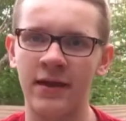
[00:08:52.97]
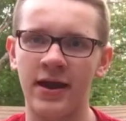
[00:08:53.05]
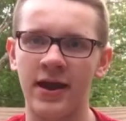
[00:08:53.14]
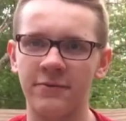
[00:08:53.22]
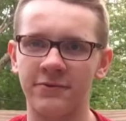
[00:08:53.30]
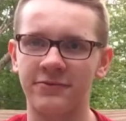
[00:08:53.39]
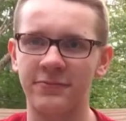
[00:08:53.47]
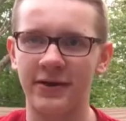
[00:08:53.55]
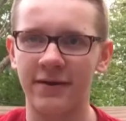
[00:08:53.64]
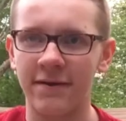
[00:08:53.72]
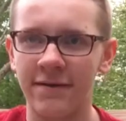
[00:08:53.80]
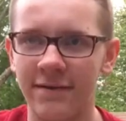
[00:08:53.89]
Hang with me.
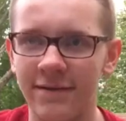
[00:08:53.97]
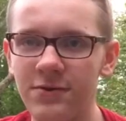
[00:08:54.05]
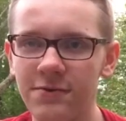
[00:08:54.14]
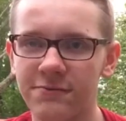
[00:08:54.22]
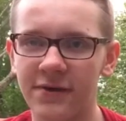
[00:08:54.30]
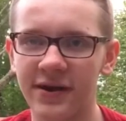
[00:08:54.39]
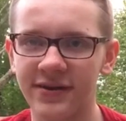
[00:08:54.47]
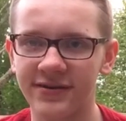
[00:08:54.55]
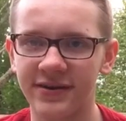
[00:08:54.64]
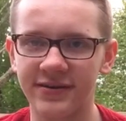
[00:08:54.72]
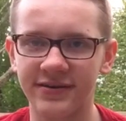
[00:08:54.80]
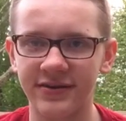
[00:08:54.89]
Reina
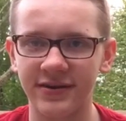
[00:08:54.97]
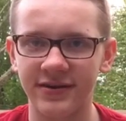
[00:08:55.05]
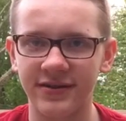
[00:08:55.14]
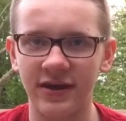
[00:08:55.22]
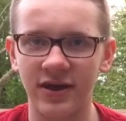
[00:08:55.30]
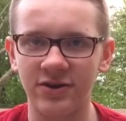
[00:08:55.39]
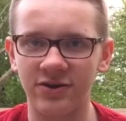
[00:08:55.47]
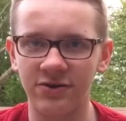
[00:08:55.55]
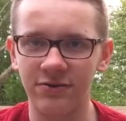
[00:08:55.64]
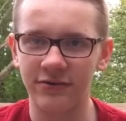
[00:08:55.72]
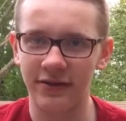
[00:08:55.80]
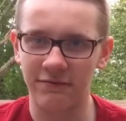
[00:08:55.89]
says that
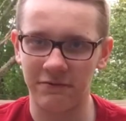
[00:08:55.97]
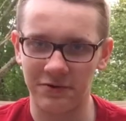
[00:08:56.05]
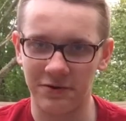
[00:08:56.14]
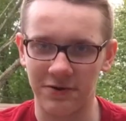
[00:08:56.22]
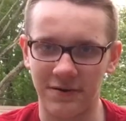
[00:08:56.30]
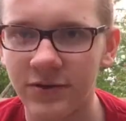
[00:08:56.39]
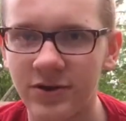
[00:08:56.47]
June lived with her.